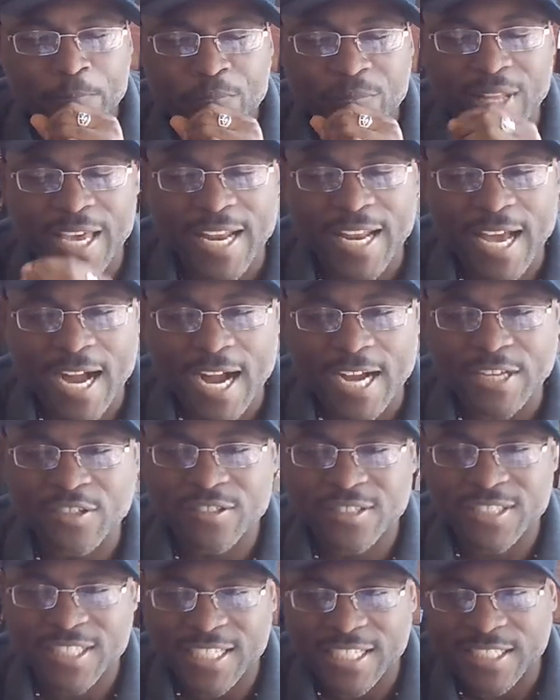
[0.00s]
that higher
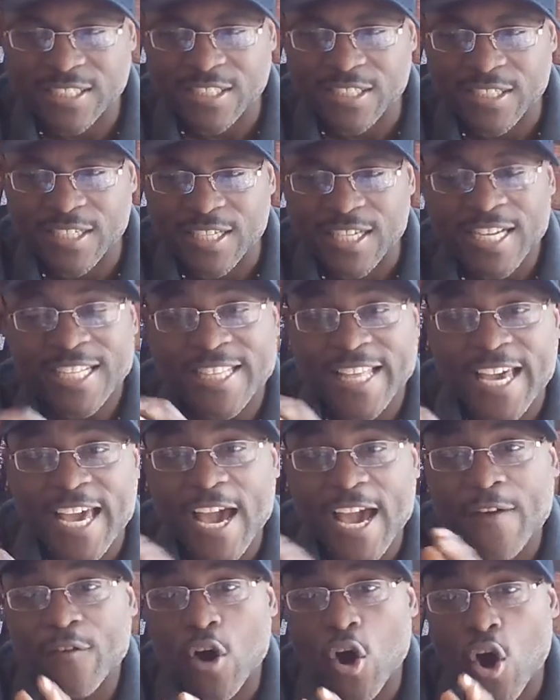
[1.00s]
teaching, they
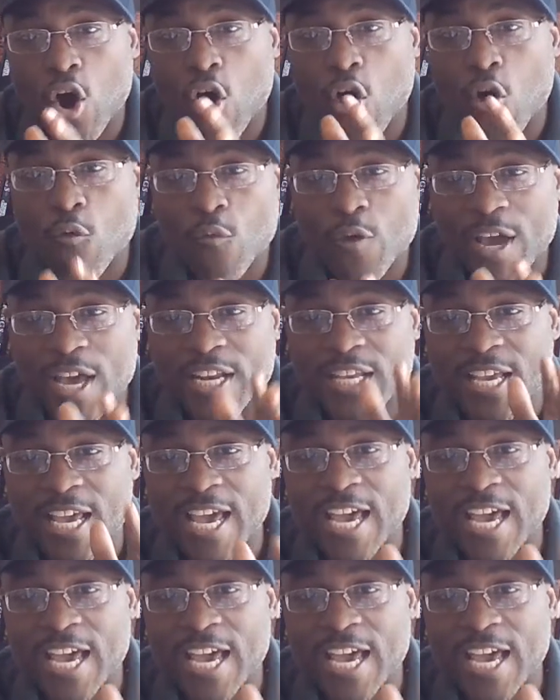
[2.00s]
have already